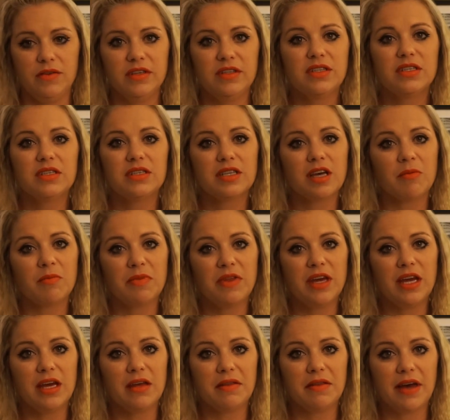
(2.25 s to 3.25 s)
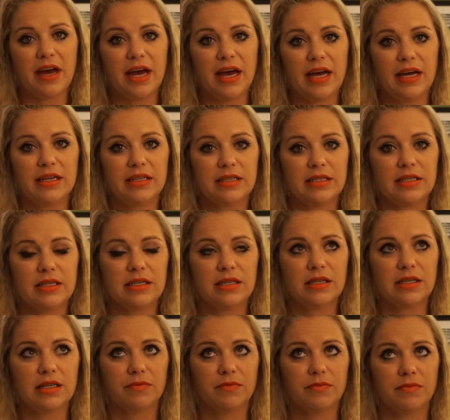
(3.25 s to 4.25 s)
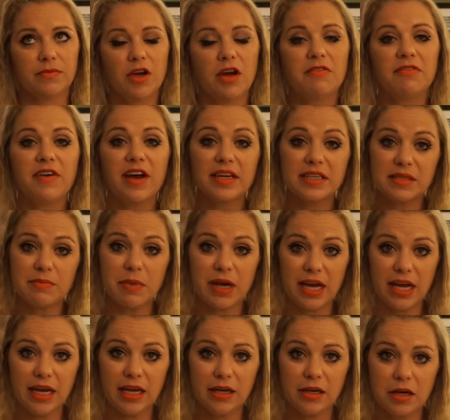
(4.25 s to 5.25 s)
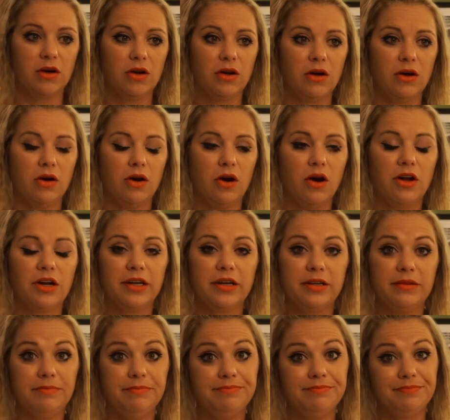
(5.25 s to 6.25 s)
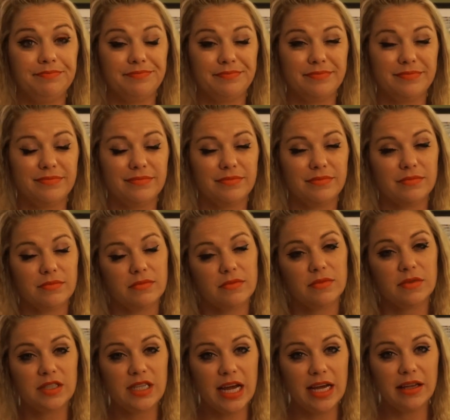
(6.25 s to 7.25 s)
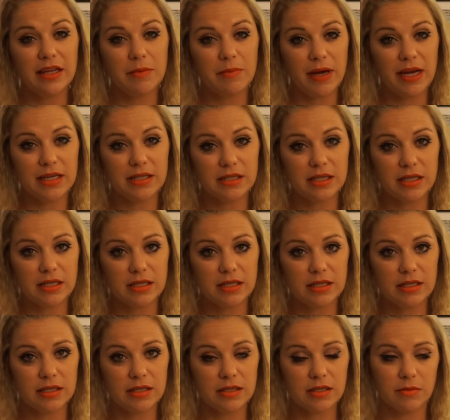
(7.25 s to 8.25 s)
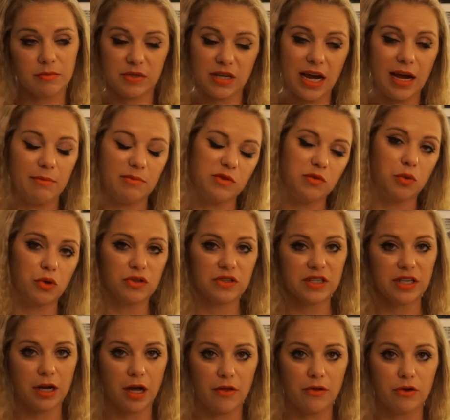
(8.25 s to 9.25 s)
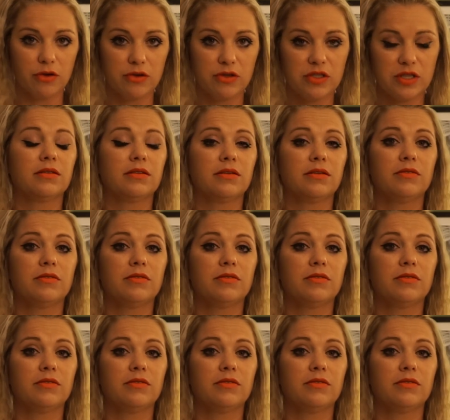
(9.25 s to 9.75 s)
This is something that affects me on a daily basis, sometimes worse than others.